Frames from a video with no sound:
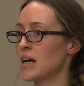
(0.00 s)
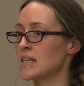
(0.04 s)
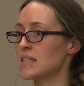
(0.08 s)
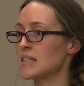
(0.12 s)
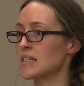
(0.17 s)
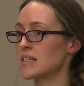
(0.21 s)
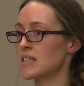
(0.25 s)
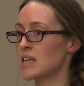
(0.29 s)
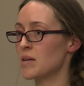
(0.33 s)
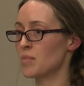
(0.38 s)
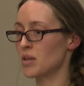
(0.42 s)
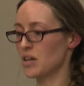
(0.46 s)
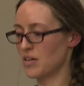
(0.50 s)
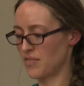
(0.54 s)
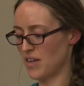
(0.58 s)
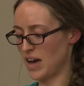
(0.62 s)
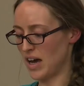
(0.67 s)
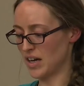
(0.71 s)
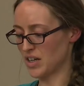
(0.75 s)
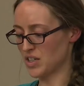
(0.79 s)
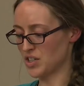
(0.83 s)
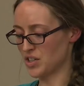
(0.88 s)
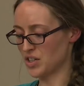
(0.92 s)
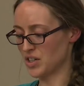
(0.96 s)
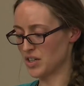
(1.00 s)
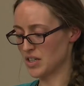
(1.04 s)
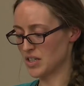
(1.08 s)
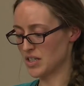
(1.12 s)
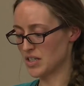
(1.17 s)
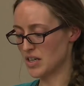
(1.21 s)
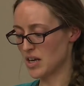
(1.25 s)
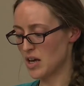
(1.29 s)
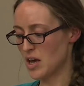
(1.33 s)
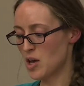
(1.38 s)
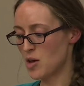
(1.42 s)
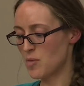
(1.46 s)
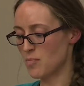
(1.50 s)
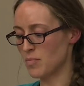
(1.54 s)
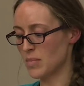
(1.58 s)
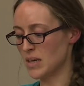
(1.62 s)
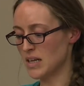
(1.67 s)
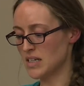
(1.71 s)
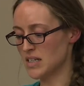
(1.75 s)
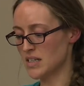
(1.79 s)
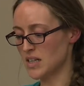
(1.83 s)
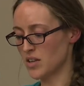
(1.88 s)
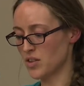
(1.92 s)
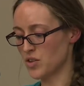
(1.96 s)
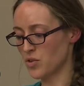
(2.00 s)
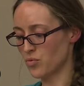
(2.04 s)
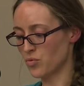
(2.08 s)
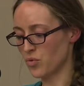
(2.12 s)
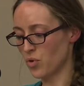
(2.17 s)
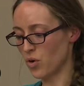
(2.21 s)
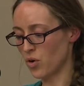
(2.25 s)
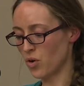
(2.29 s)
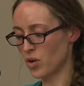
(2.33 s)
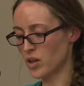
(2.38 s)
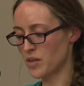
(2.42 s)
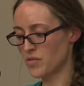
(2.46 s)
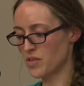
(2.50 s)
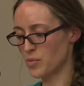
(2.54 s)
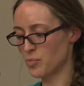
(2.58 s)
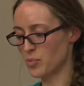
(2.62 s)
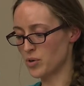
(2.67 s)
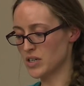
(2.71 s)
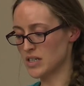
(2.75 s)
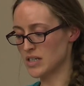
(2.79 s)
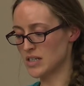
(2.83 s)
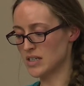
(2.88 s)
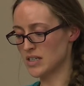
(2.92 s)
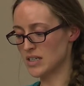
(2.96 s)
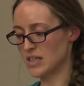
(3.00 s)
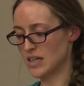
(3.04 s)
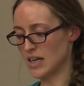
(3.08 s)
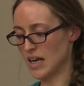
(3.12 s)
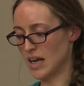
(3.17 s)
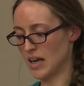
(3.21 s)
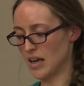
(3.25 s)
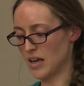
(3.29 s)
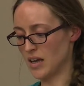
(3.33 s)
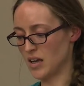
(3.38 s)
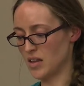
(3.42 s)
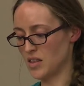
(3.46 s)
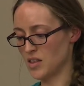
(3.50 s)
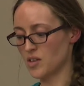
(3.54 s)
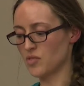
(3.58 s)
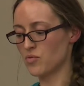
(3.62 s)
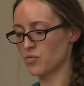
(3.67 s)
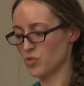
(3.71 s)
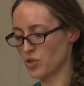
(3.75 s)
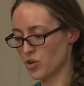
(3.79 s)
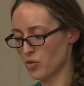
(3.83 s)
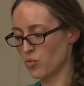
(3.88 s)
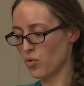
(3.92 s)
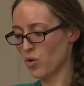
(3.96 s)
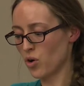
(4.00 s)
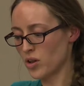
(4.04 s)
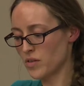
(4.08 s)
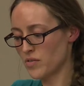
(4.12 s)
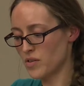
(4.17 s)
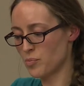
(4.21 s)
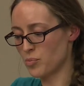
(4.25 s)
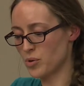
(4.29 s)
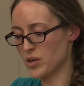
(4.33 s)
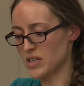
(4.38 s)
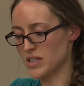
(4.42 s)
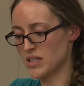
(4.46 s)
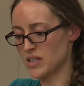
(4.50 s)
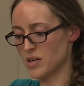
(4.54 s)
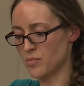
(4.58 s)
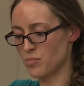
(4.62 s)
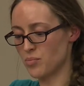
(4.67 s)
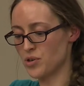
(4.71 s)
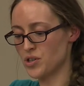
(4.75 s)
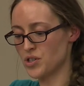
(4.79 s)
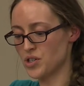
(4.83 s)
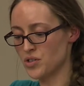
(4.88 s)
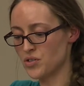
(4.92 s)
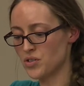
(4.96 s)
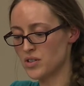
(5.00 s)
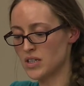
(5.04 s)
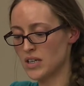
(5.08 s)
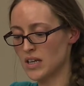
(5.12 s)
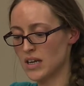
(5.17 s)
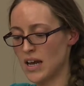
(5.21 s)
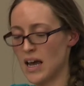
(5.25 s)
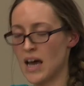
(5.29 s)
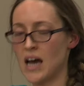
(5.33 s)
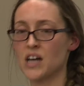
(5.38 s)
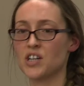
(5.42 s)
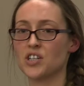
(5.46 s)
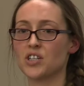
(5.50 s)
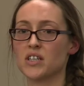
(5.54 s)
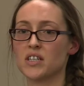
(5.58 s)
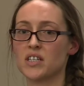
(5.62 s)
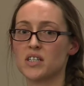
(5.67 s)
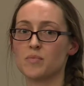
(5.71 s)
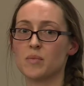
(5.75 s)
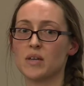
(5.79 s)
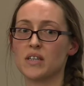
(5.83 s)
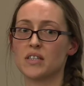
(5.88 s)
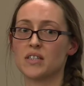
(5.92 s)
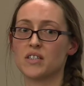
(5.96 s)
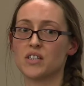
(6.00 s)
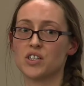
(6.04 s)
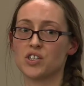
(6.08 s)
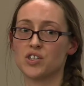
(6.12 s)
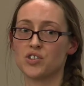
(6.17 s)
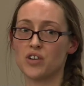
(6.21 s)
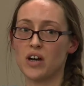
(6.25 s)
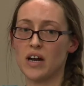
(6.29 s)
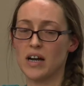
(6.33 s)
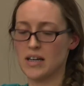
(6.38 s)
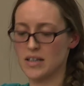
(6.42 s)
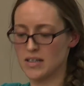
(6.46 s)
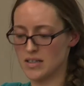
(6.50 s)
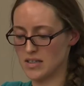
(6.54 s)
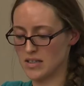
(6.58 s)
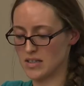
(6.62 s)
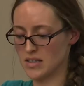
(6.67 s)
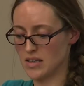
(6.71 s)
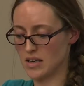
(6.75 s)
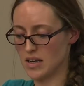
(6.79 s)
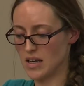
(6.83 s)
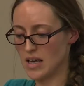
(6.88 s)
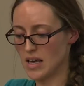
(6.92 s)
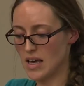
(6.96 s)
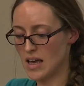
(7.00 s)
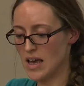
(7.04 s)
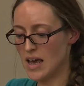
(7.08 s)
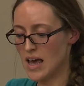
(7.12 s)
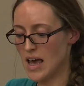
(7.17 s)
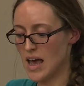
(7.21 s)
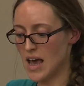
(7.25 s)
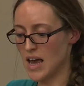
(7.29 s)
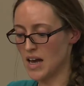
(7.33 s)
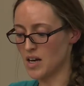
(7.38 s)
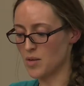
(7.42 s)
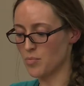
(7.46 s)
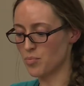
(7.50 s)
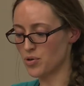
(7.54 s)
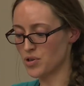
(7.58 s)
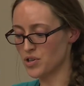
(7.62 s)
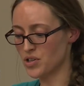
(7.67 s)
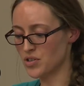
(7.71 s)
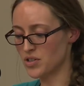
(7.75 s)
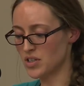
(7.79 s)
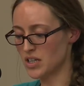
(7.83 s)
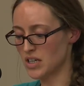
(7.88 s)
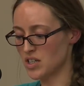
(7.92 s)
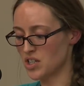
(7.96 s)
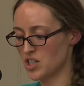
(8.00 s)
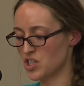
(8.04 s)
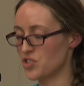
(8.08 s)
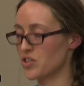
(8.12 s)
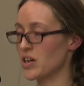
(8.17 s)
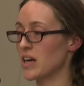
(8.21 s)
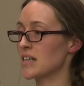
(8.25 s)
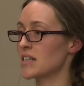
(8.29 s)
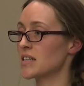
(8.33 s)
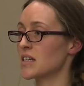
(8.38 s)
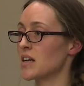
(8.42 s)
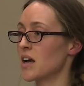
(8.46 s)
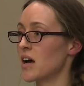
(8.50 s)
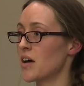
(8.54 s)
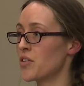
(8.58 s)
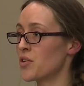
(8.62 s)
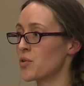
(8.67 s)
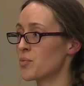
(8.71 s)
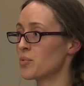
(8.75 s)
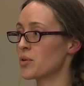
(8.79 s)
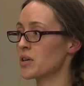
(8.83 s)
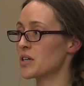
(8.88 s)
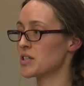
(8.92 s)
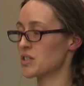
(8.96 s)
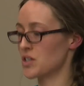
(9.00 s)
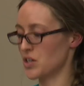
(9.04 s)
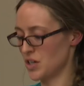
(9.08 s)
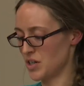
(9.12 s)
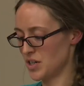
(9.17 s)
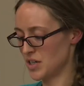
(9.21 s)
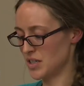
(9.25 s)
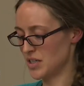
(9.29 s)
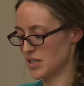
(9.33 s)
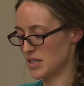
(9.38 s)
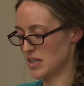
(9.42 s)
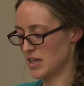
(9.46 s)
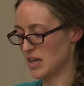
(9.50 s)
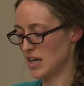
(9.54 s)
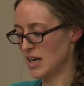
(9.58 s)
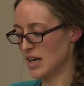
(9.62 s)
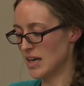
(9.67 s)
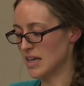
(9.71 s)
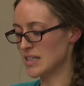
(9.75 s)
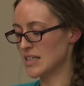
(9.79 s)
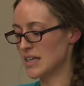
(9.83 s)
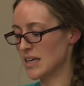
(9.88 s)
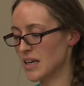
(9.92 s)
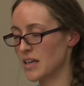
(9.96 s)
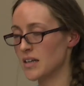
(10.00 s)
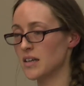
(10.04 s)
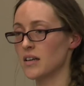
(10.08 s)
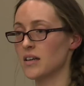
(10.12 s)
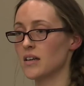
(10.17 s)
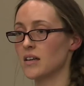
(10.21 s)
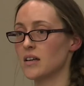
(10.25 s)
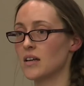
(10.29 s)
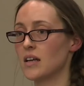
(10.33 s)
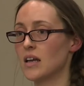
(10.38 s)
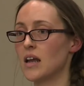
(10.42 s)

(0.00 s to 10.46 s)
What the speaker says: systemic factors, means that the role of the prison today, the role of the prison in producing Ashley Smith's distress and in producing distress in other prisoners is hidden,